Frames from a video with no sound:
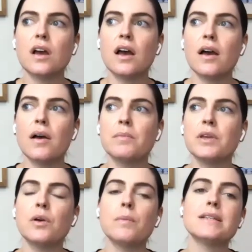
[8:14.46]
um,
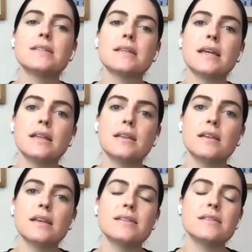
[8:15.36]
you know, my
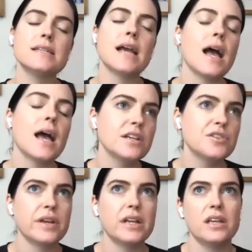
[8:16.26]
skin is
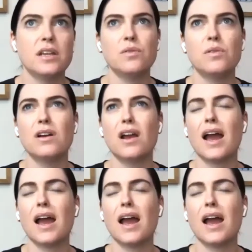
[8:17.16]
dehydrated or